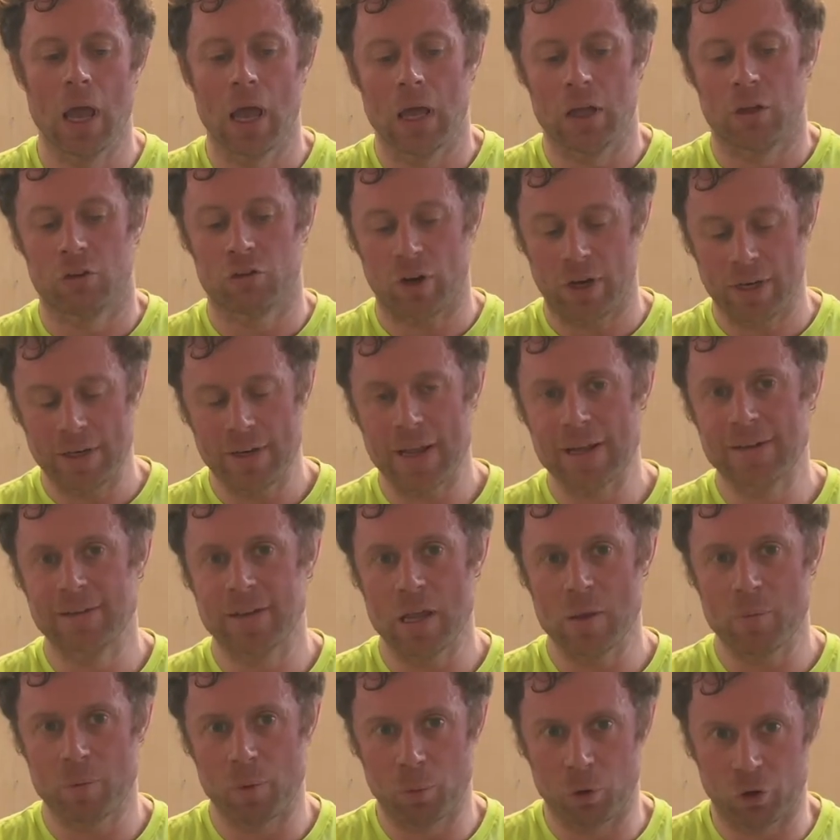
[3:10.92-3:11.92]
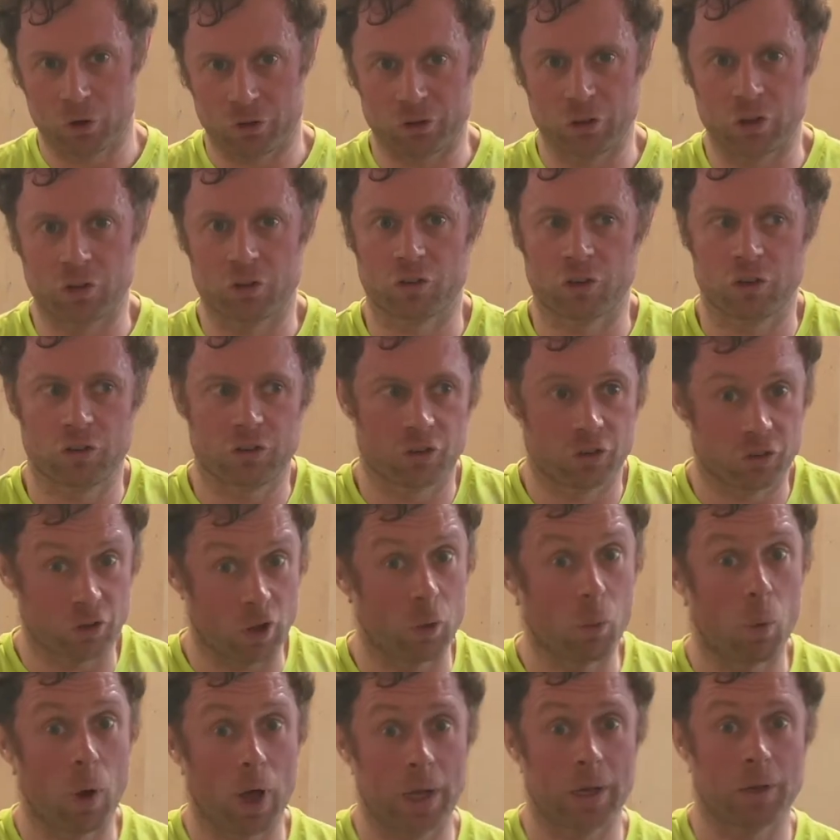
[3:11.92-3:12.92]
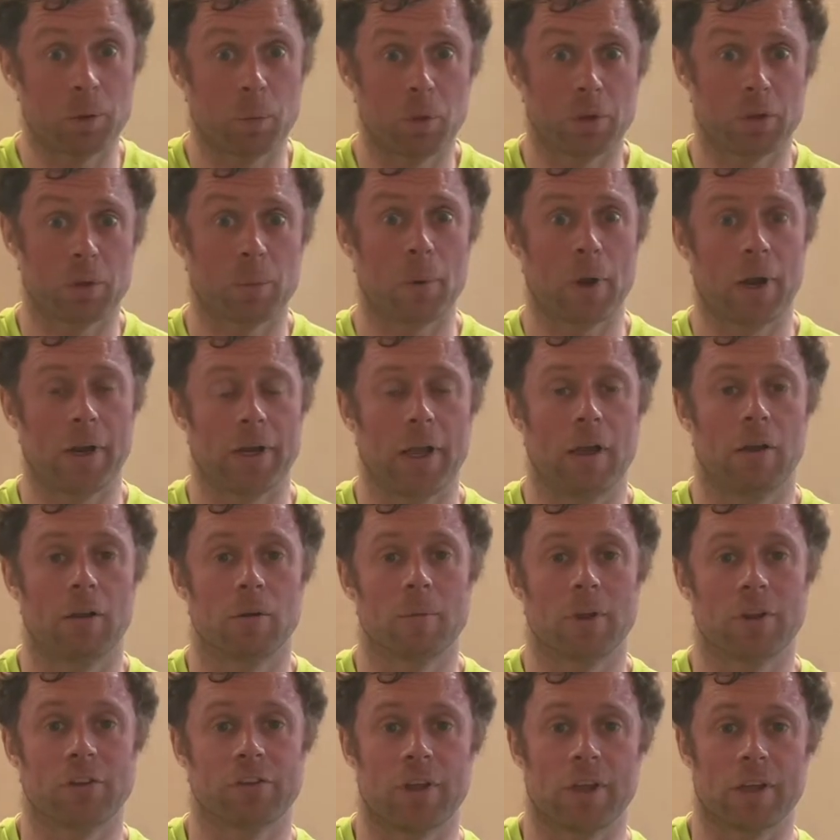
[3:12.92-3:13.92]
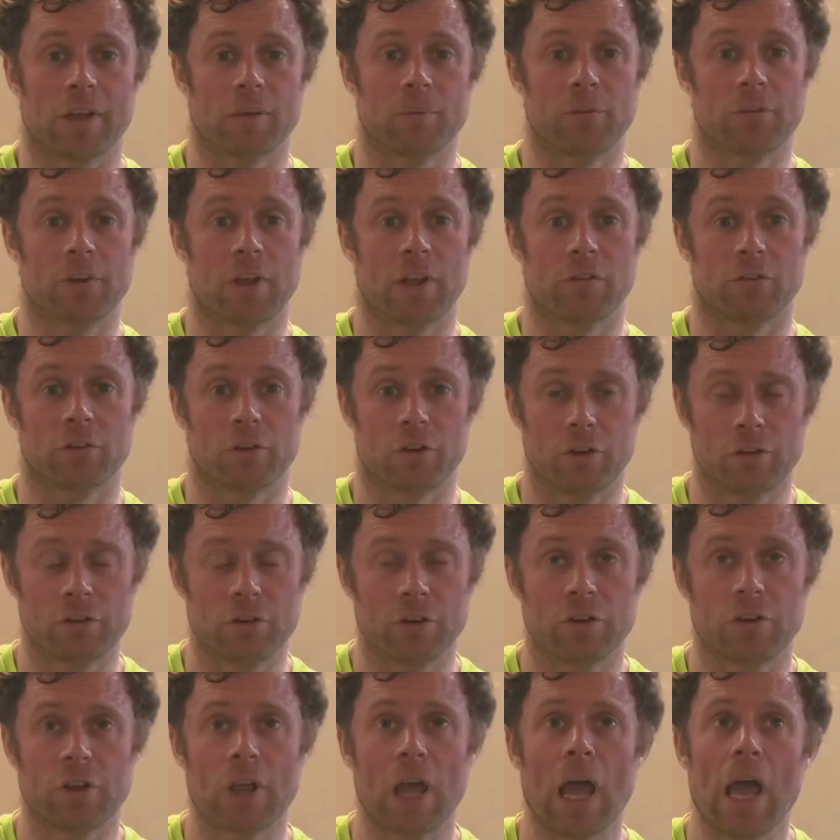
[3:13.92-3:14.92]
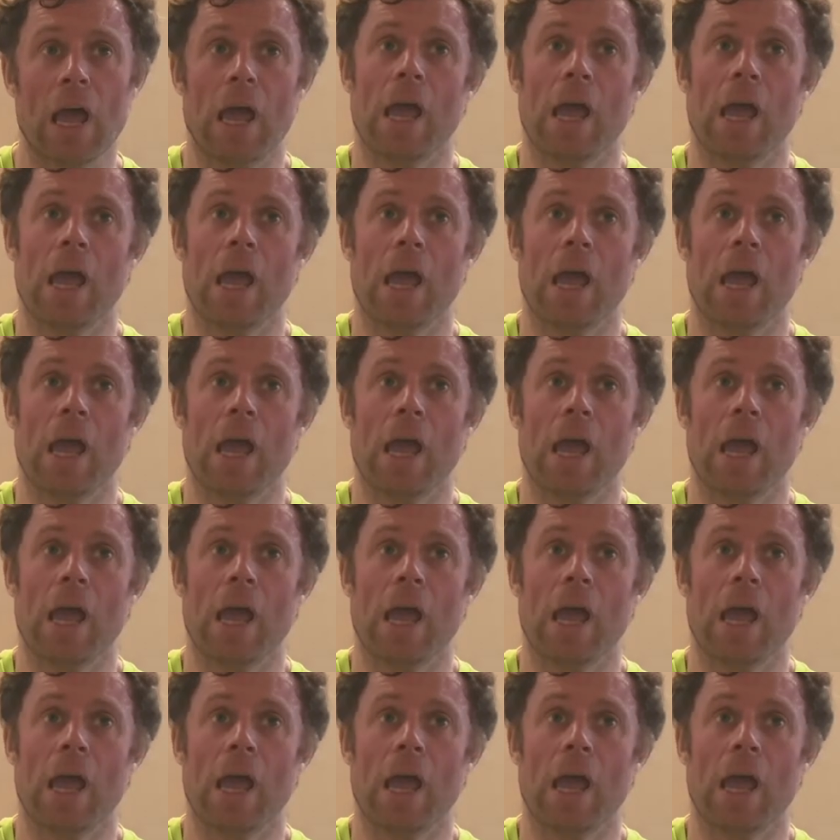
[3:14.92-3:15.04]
Try and dig deep and pushing the thrusters. I wanted to put the bar down in my second set of thrusters